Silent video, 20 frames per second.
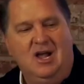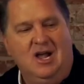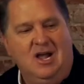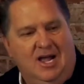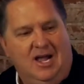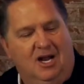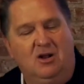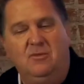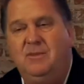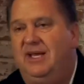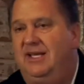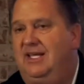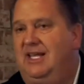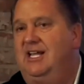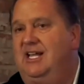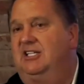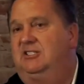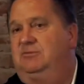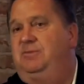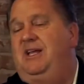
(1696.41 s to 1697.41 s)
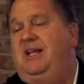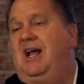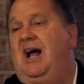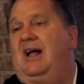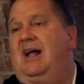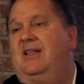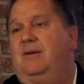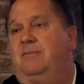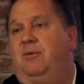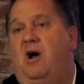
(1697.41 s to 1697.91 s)
it'll make eXp
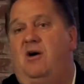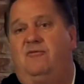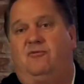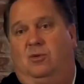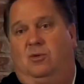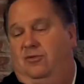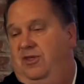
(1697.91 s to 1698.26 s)
highly profitable.